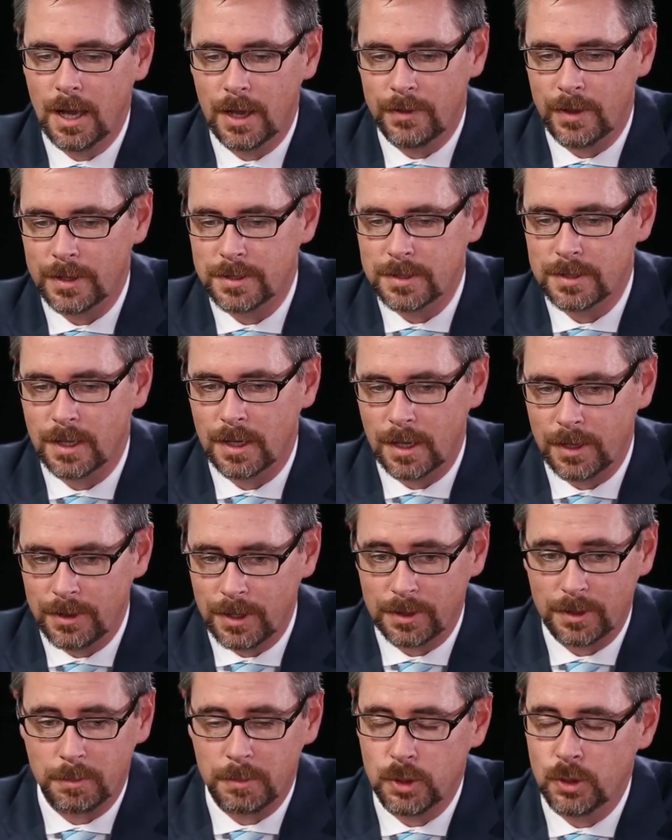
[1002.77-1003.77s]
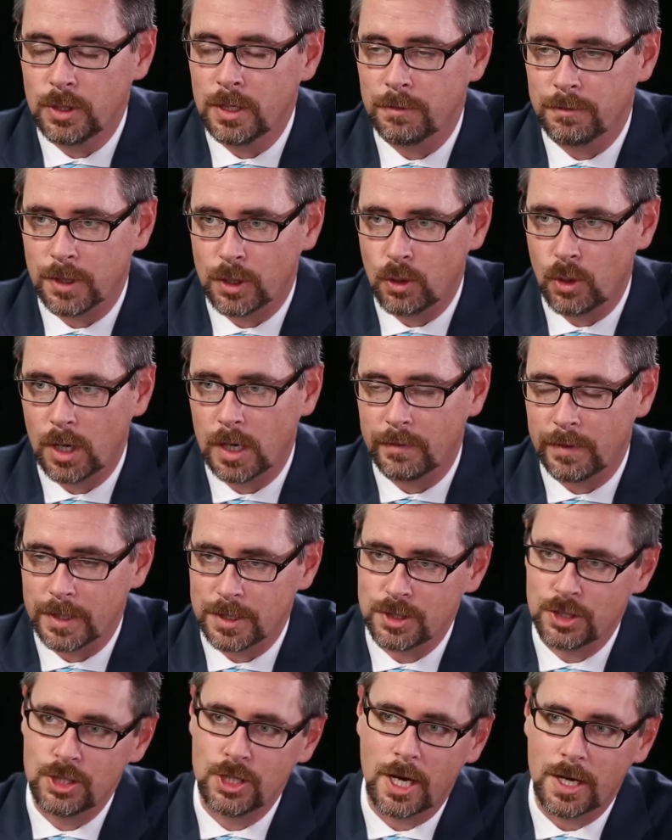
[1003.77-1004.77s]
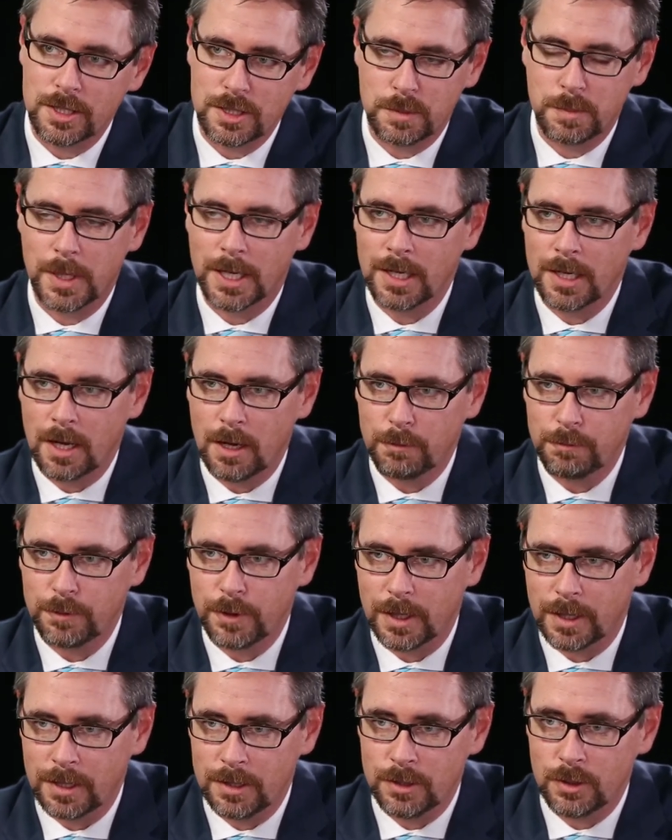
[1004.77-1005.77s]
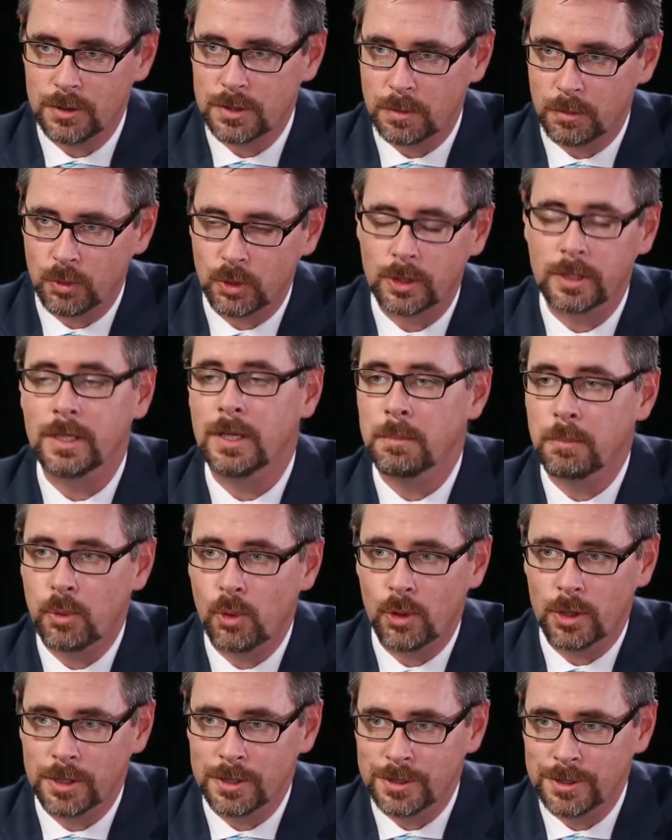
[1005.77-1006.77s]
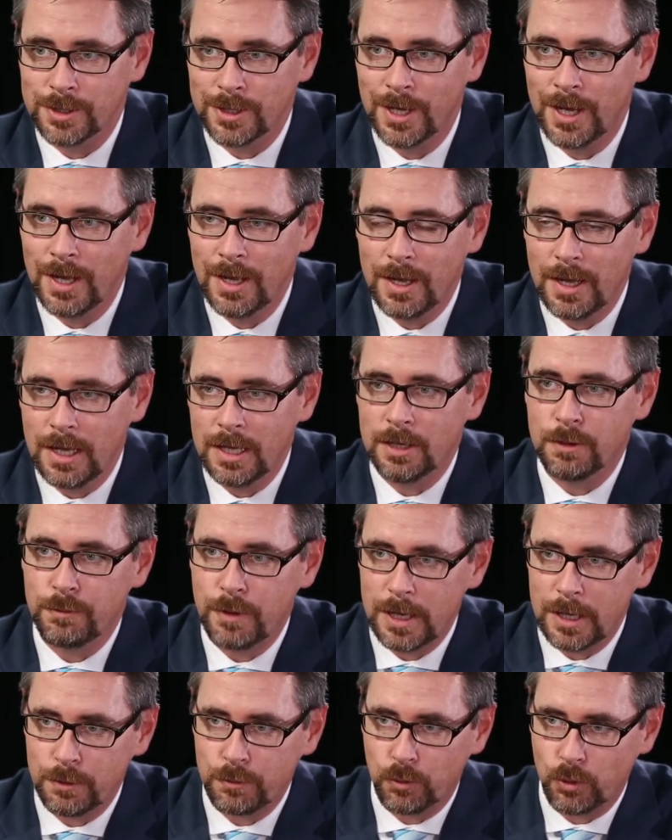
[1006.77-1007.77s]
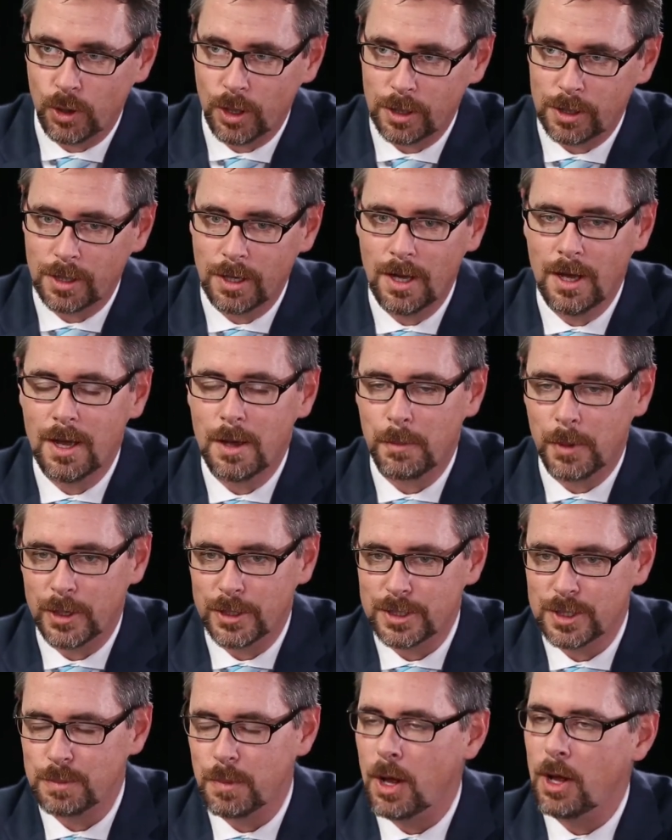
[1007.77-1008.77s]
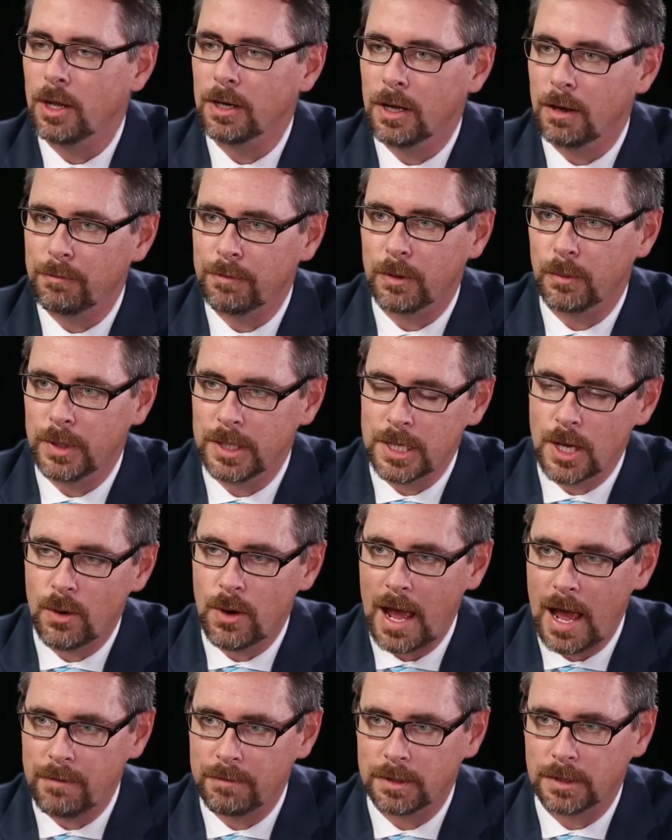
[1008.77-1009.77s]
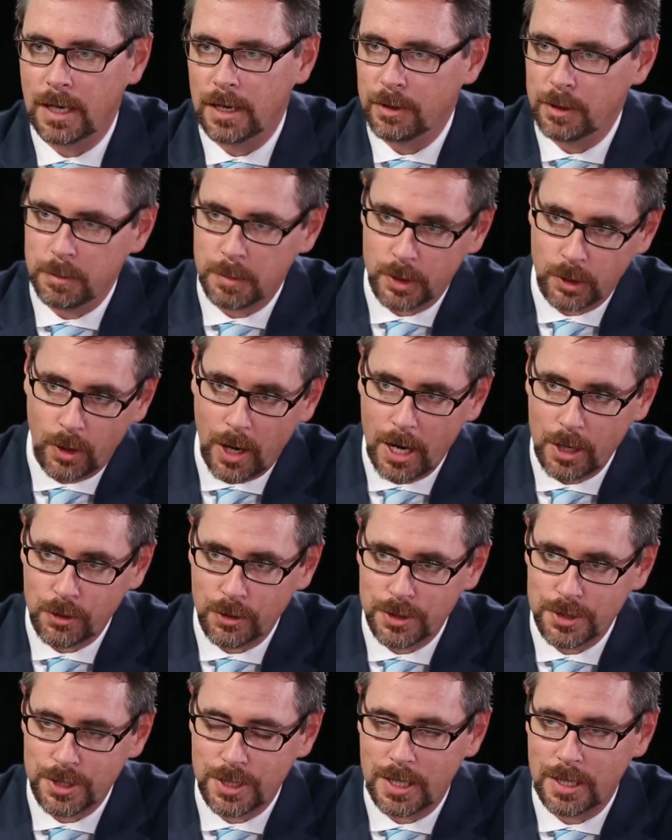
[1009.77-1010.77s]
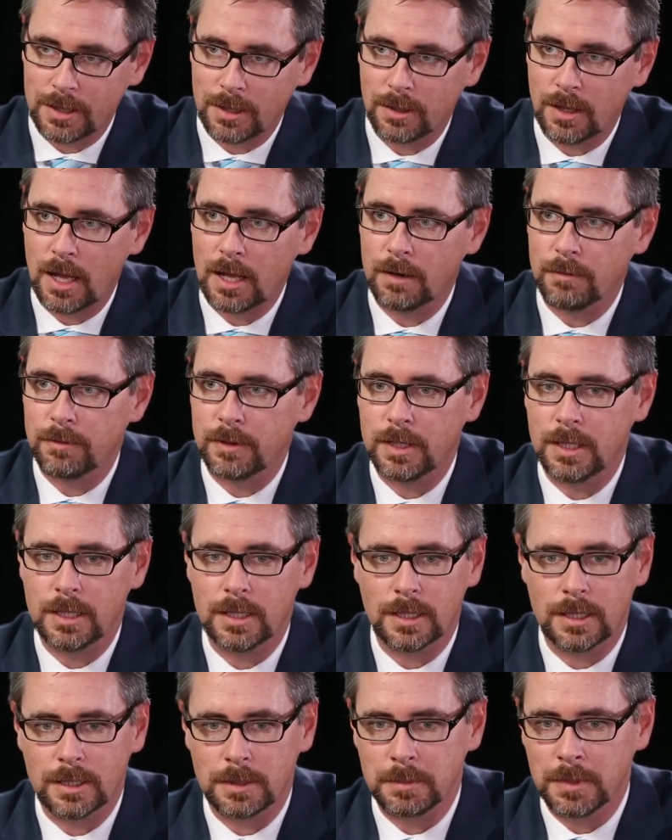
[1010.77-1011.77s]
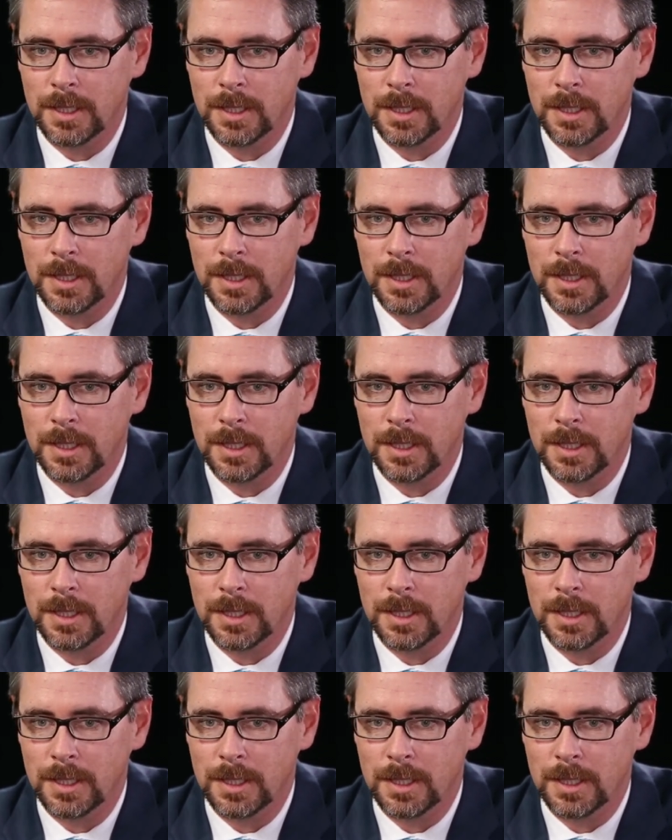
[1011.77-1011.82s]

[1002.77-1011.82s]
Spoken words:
And that's, I think, the beauty of deCordova. It's just big enough that can do some really important, innovative work, but it's small enough that we don't have a lot of the bureaucracy and a lot of the